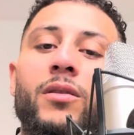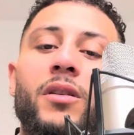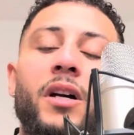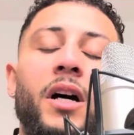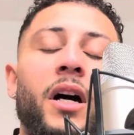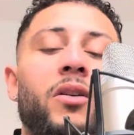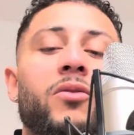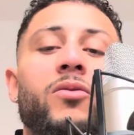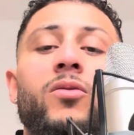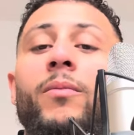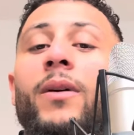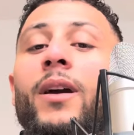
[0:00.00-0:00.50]
how
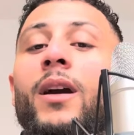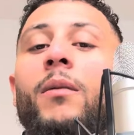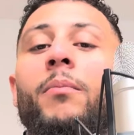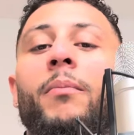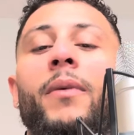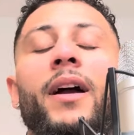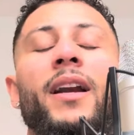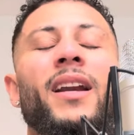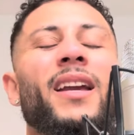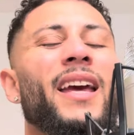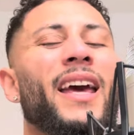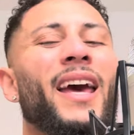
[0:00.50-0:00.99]
to make
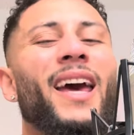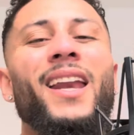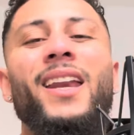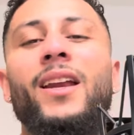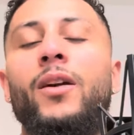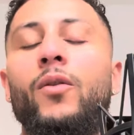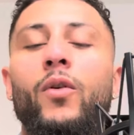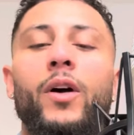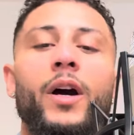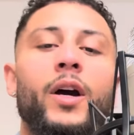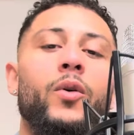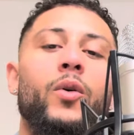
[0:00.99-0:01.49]
money
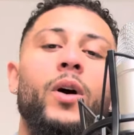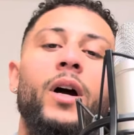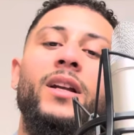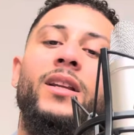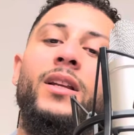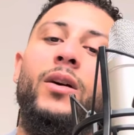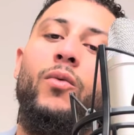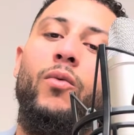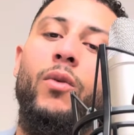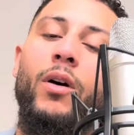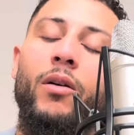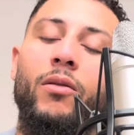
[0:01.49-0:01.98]
anywhere you are in
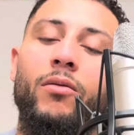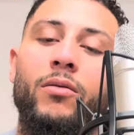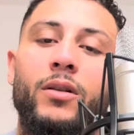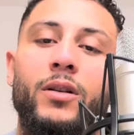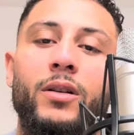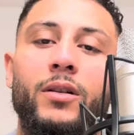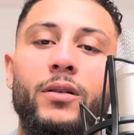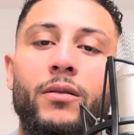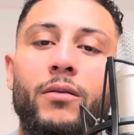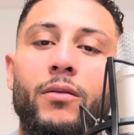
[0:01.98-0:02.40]
the world.